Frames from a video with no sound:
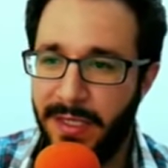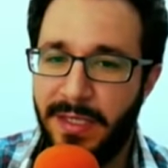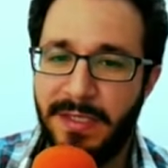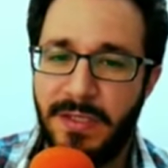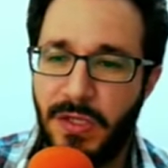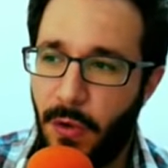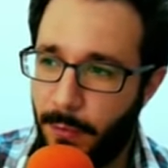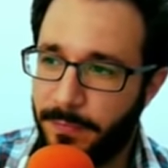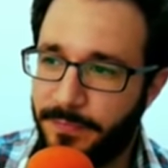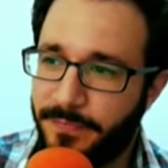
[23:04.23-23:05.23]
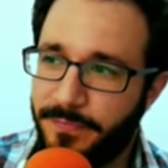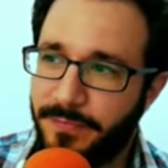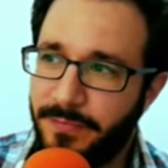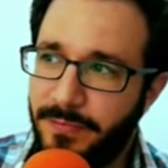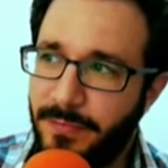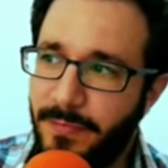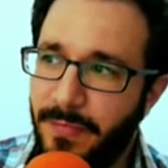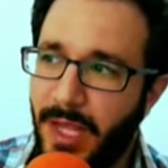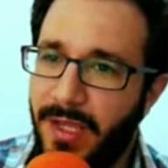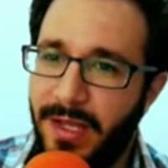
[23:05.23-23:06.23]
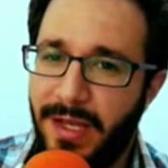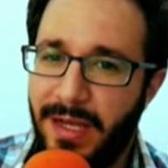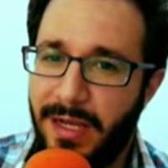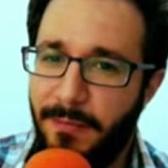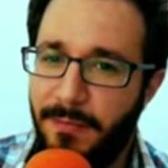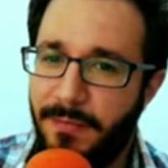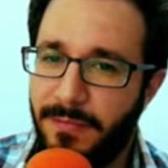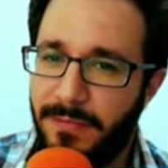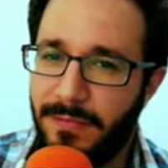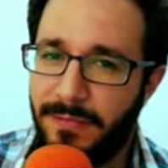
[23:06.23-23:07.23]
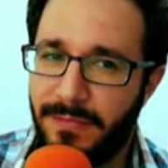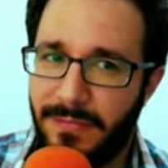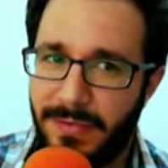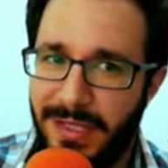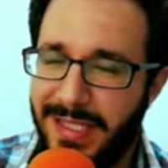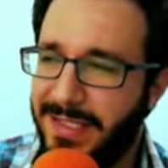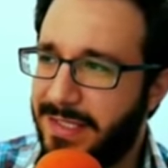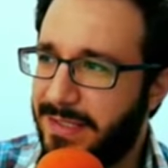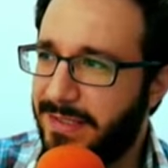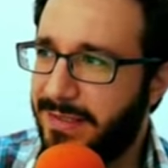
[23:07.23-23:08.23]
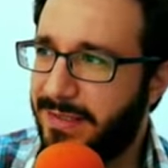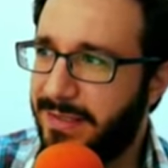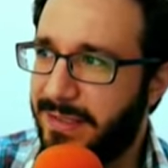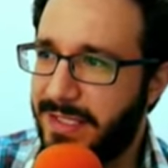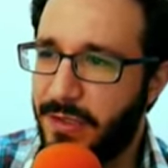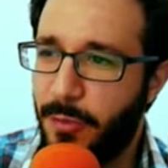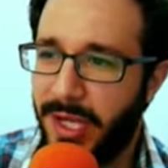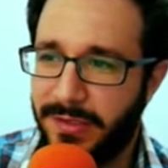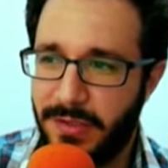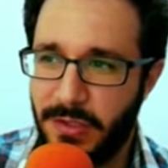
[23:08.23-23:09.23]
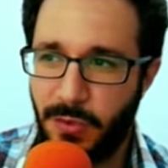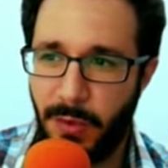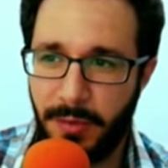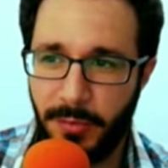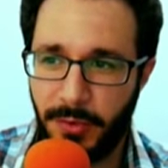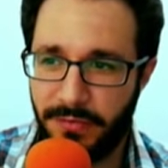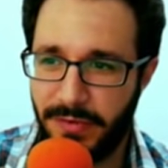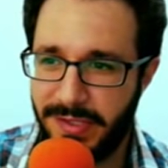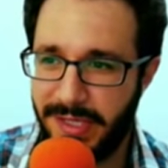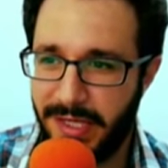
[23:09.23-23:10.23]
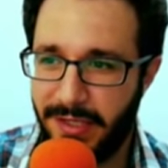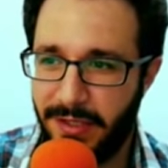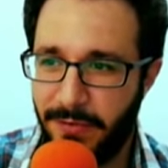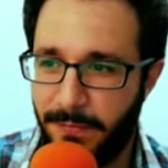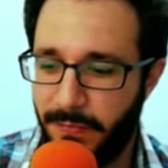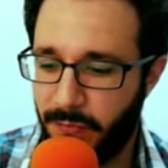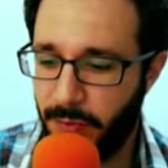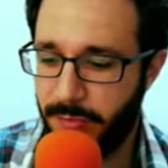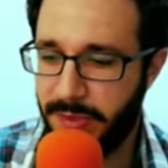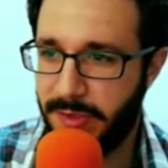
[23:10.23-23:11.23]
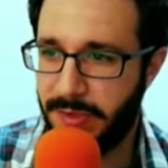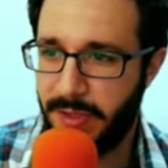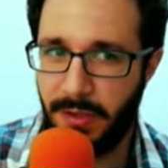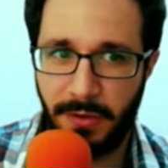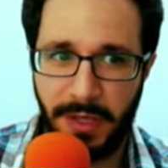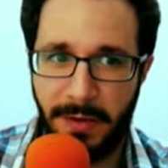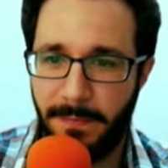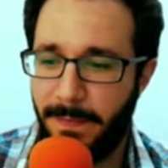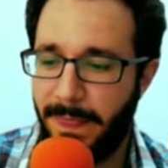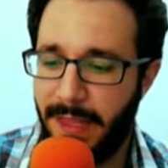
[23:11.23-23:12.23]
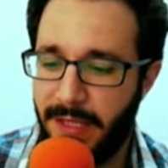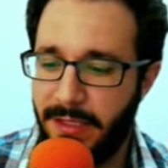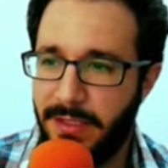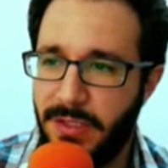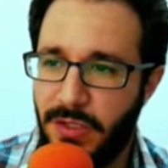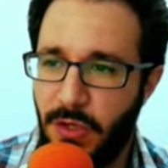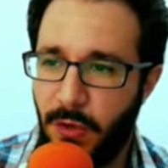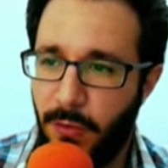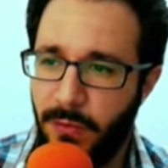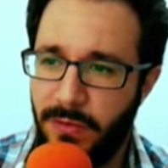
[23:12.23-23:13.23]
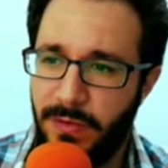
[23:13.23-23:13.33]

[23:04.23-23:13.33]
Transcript: So, um, let's let's go back to the drawing board for a second here. Whoops. Okay. So